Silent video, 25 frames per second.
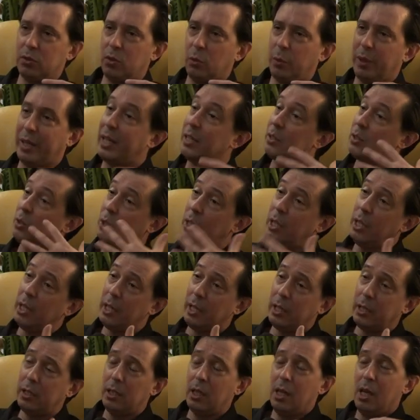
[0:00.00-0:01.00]
So we get to
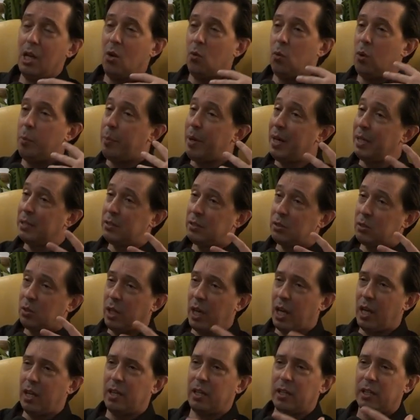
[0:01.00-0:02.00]
hear, we practice
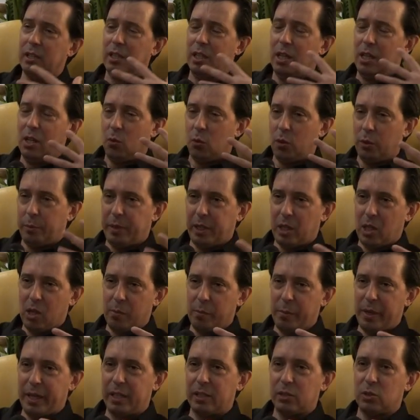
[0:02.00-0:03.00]
together, we
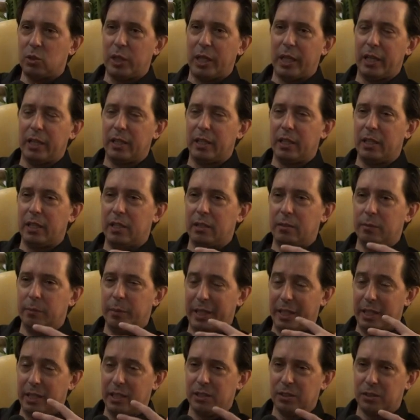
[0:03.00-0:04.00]
become better together,
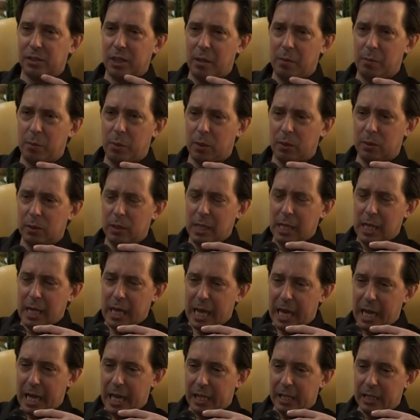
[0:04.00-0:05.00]
better ensemble.
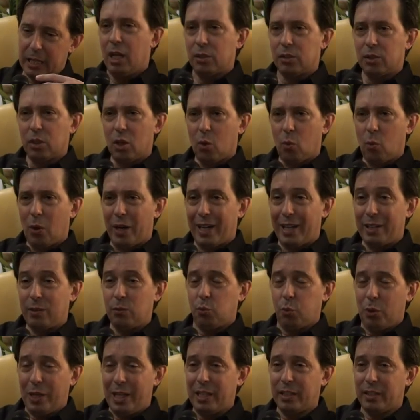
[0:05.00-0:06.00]
And so what I
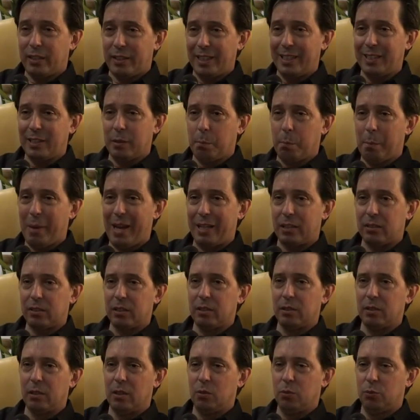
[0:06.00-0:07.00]
really think it makes
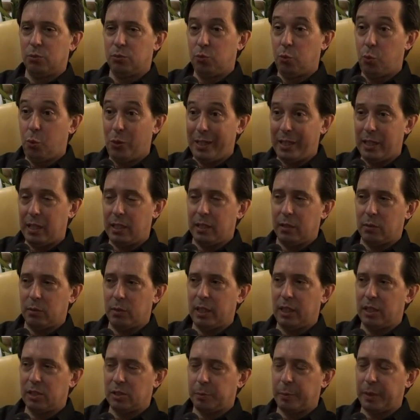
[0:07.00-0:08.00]
it really,
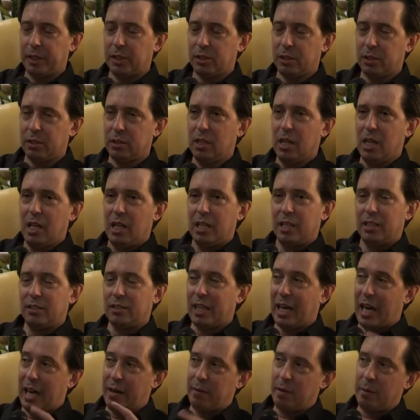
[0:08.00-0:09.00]
really special is
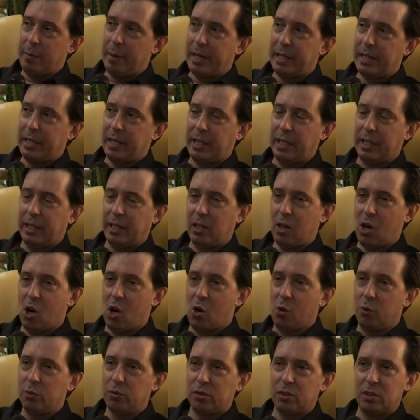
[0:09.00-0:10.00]
that everybody here
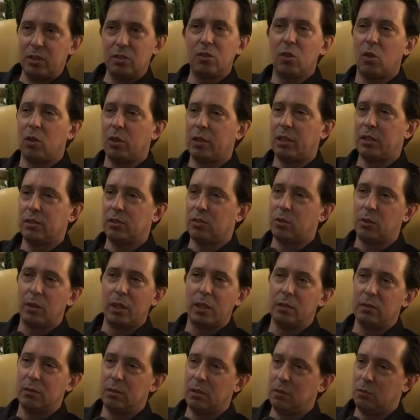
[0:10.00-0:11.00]
owns this
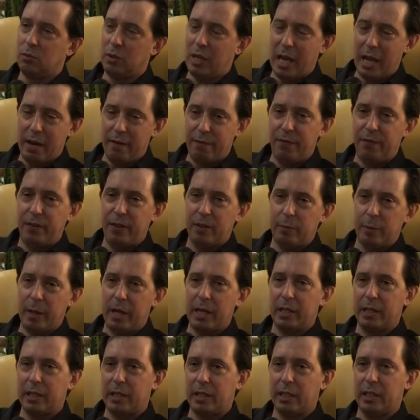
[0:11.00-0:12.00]
orchestra.
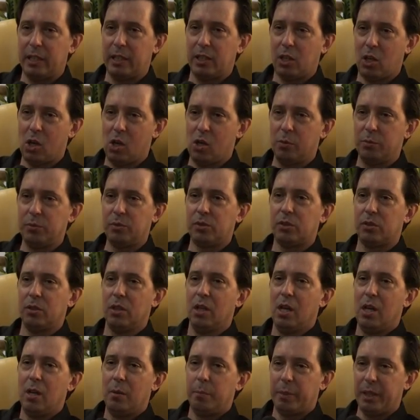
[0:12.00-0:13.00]
Everybody here comes
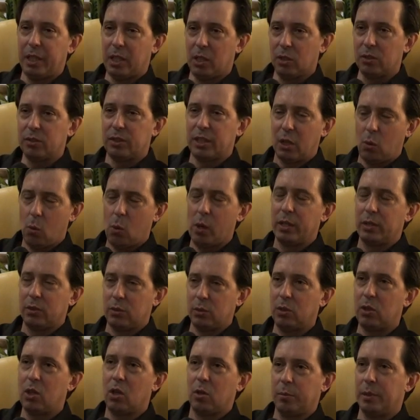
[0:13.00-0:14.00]
because they want
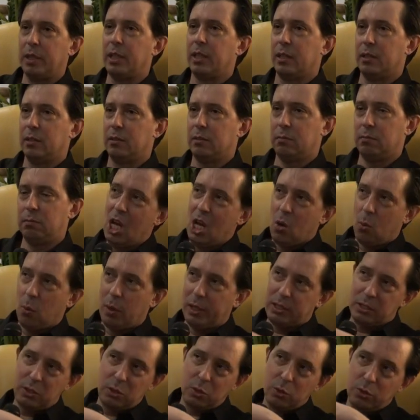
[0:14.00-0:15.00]
to come here.
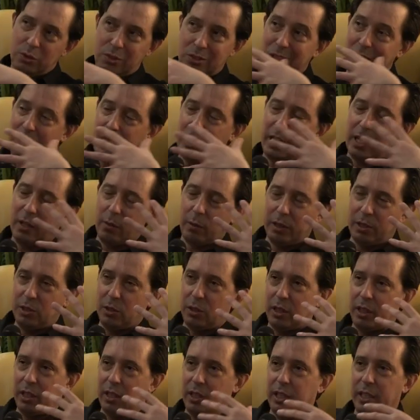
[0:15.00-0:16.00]
What you see here, what you
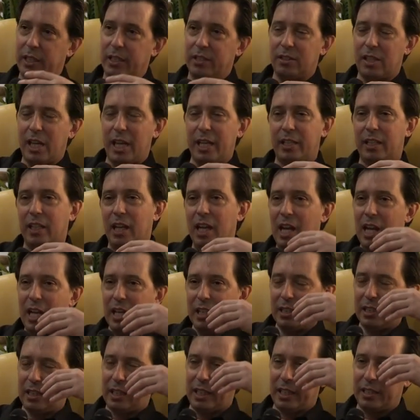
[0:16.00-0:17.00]
hear here is like
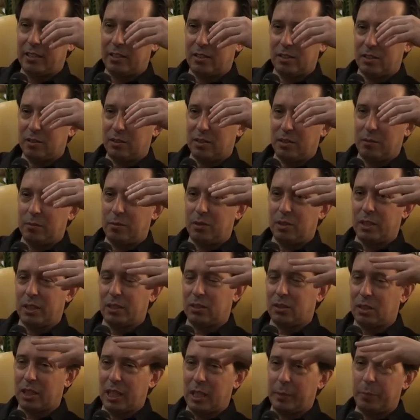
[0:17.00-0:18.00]
the
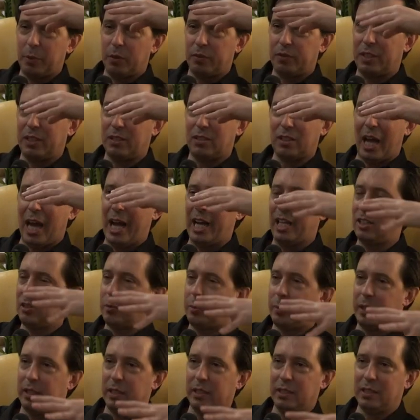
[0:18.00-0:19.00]
tip of this
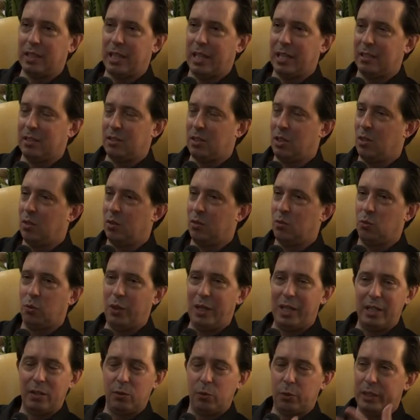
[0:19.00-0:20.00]
iceberg that
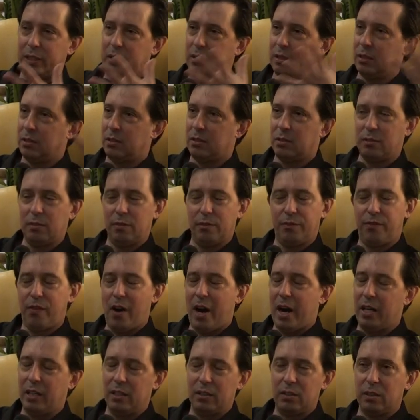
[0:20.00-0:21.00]
really reaches
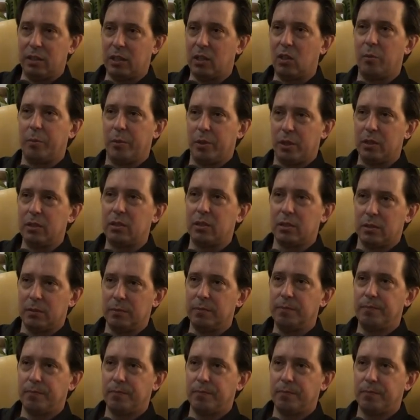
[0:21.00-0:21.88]
far into the community.